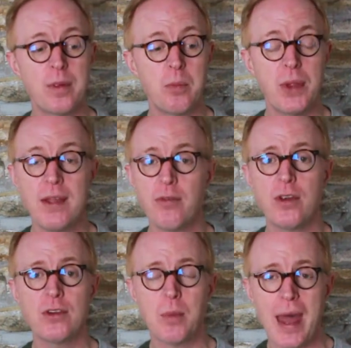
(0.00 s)
Play for
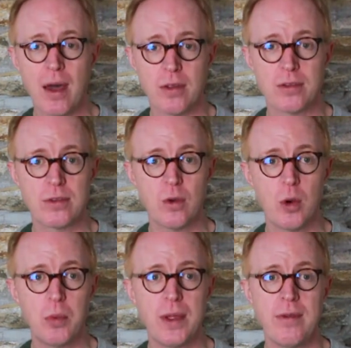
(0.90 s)
your spouse, or
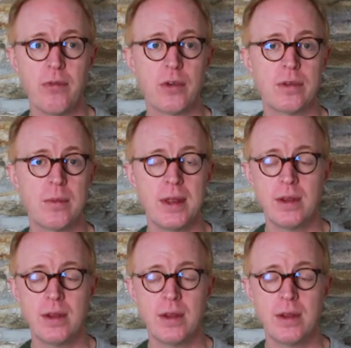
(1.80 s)
play for somebody